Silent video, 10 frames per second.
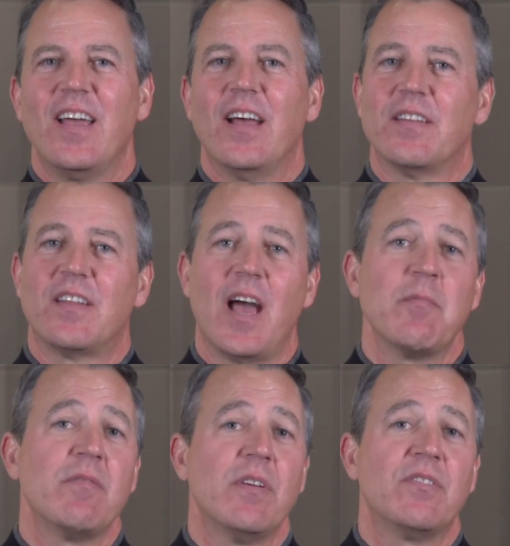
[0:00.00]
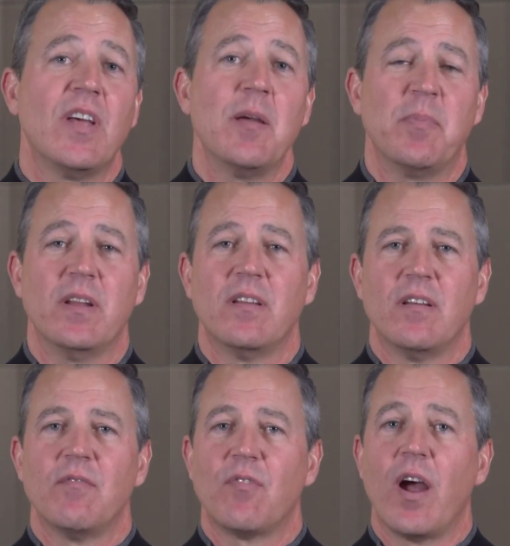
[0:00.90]
At the time of this taping,
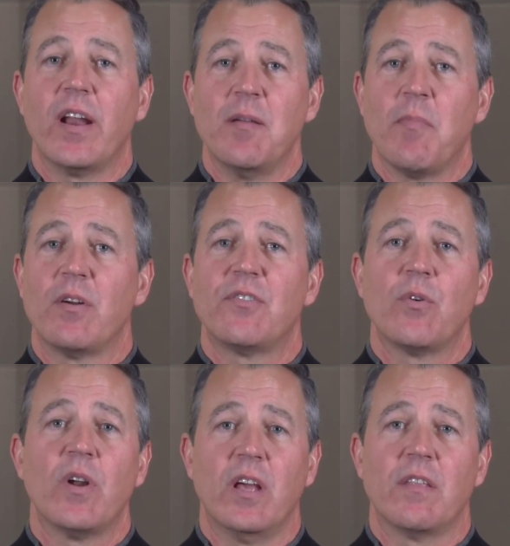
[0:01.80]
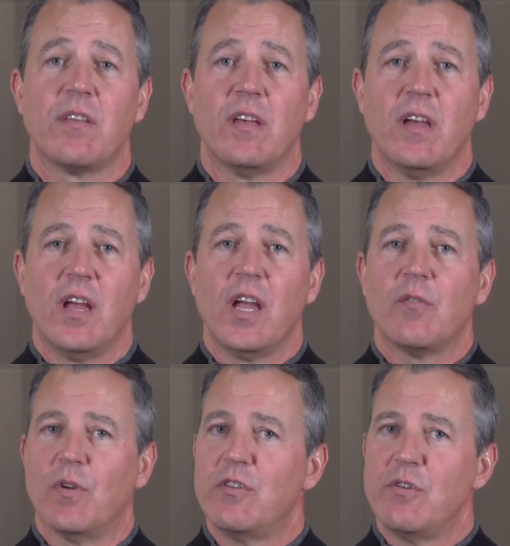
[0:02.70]
Friday, March 20th,
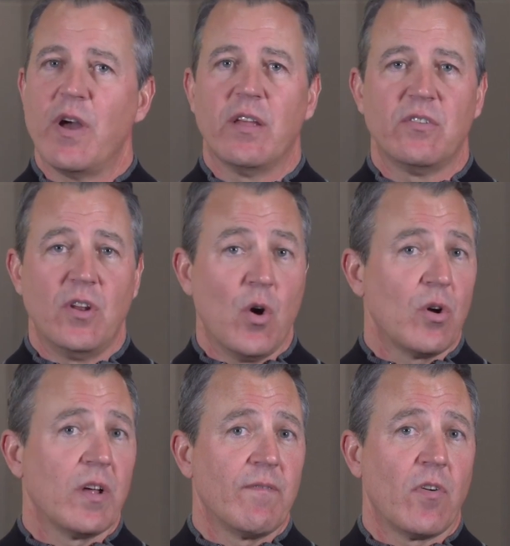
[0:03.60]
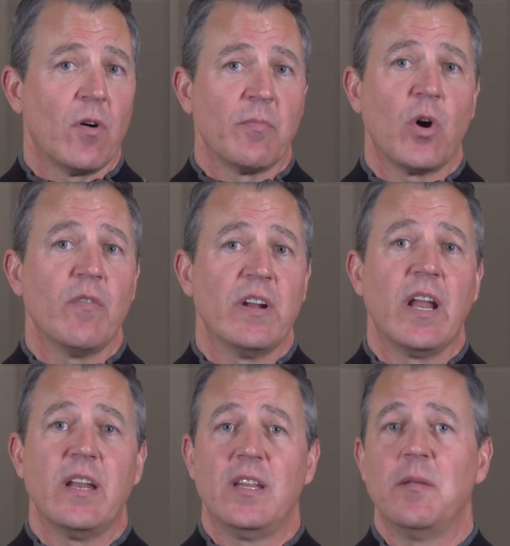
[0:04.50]
Ridgeview has no confirmed
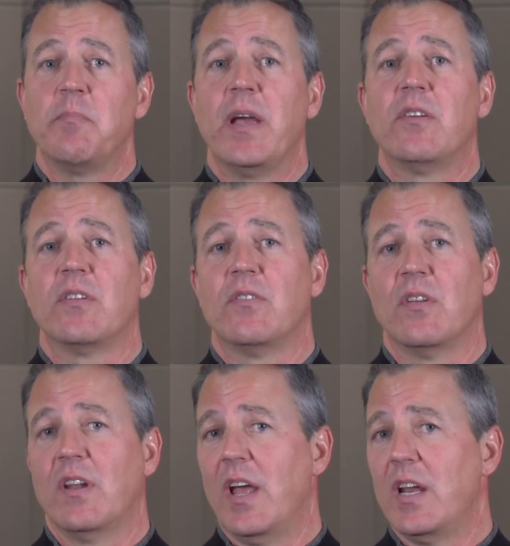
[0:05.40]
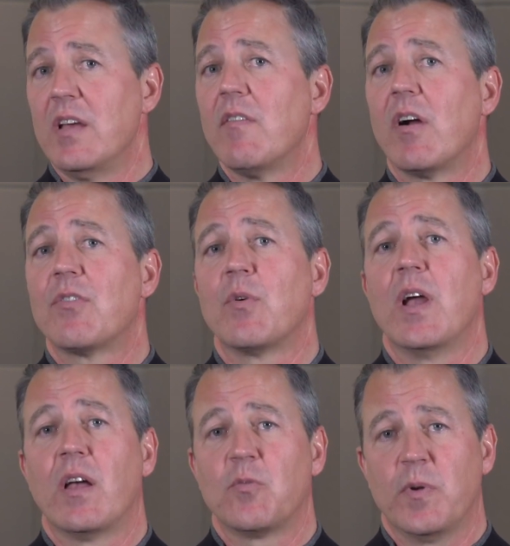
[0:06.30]
COVID-19 patients in any of our 3
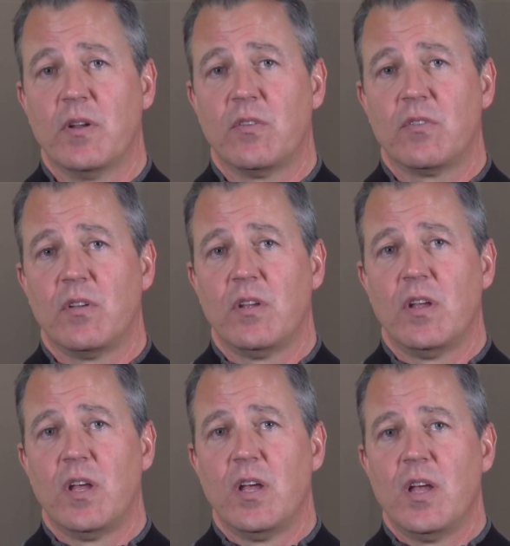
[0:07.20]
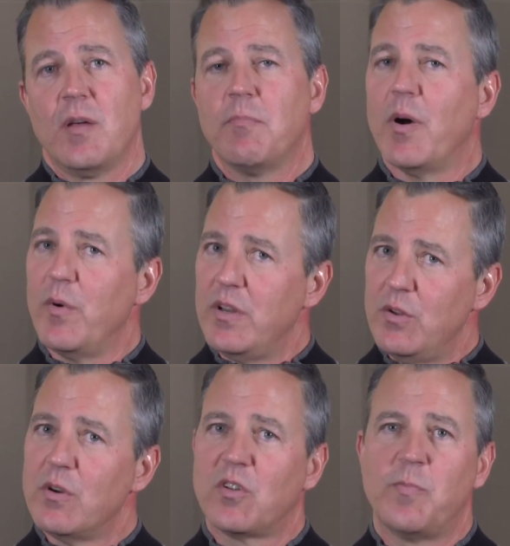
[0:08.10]
hospitals. But we
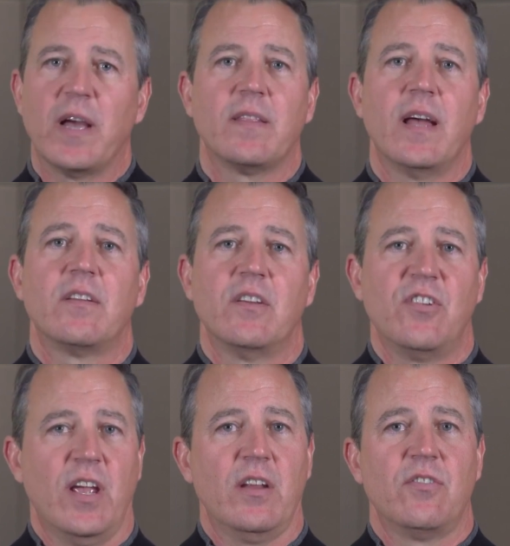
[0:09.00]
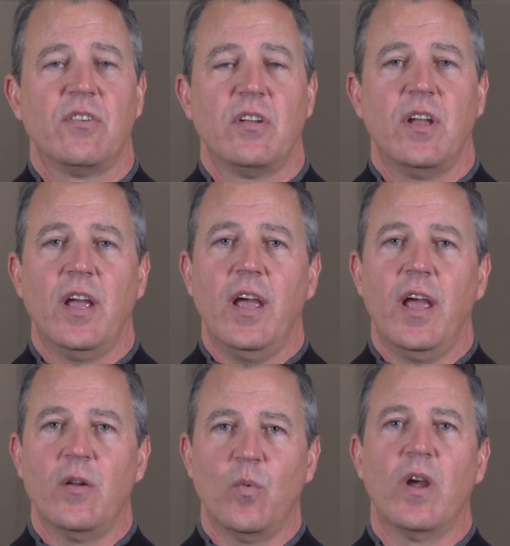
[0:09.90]
do expect that to change,
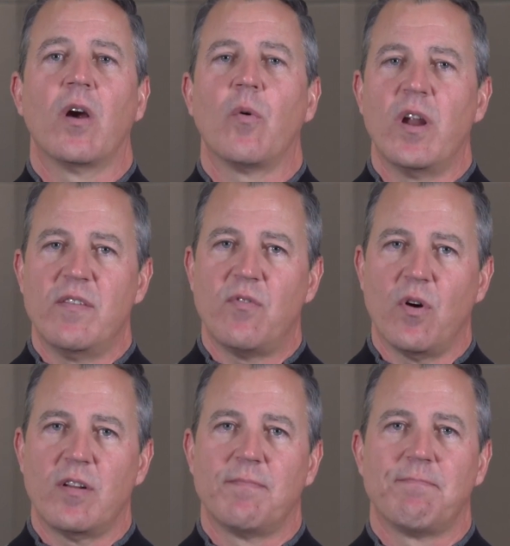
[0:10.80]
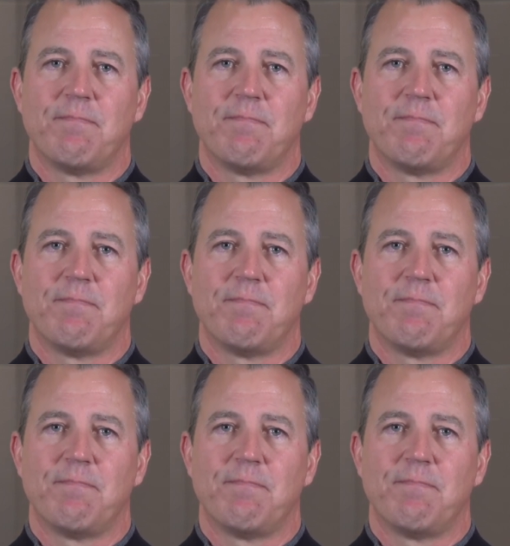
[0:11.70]
and we are ready for it.